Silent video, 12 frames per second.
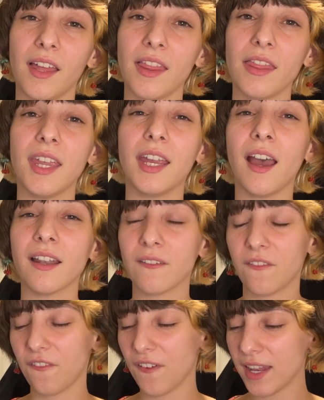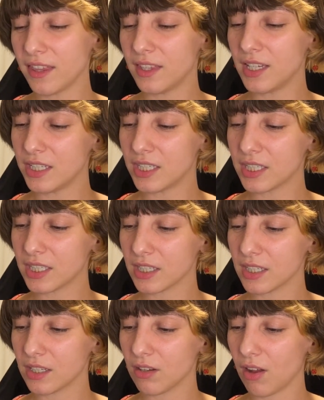They got fed this
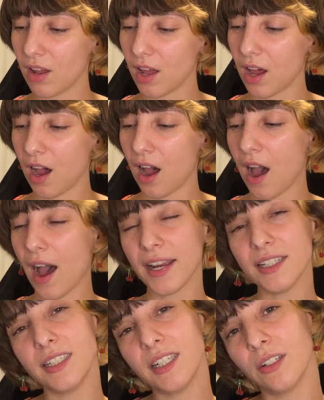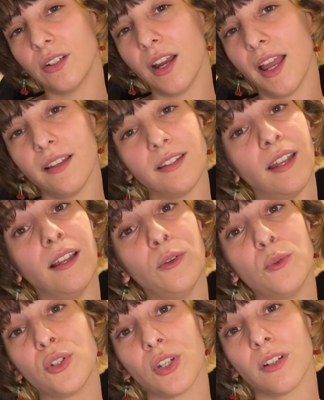idea and
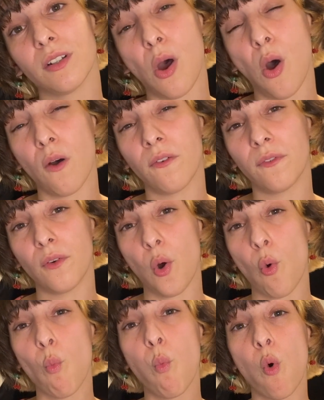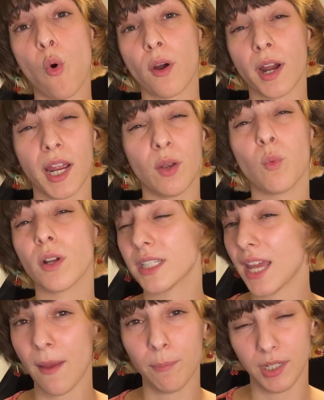illusion of war and what's
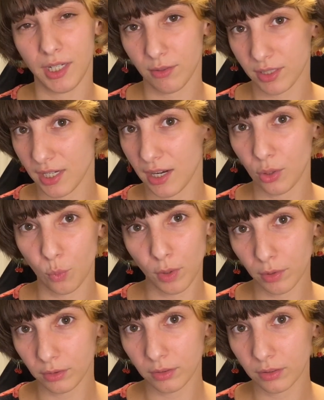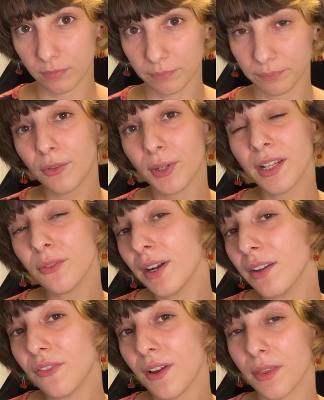happening outside the world.
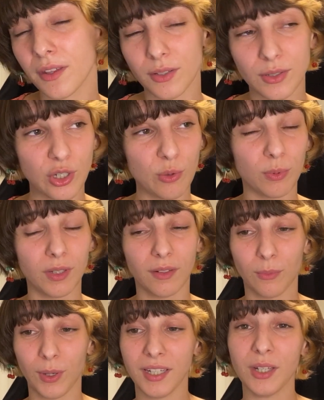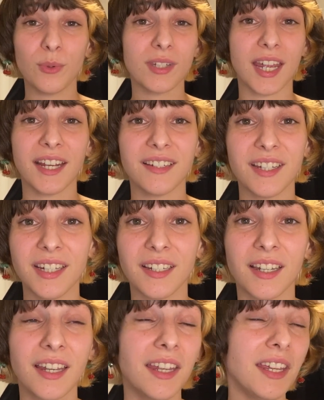Great-grandfather used to be, when he was
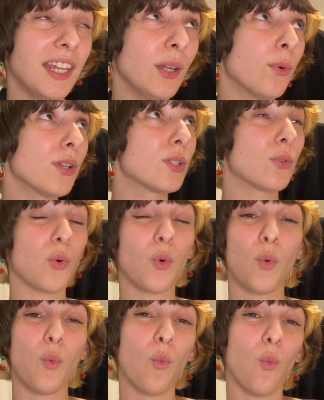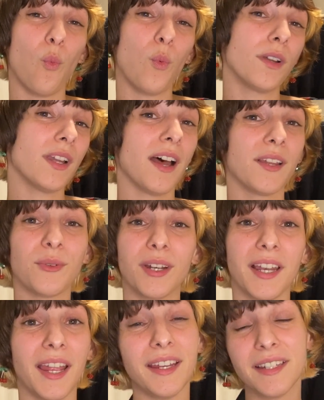18, he was
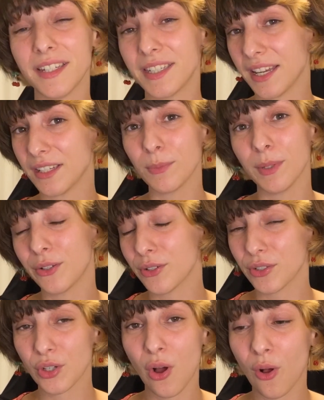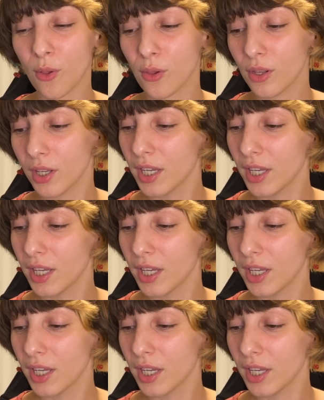180 centimeters tall,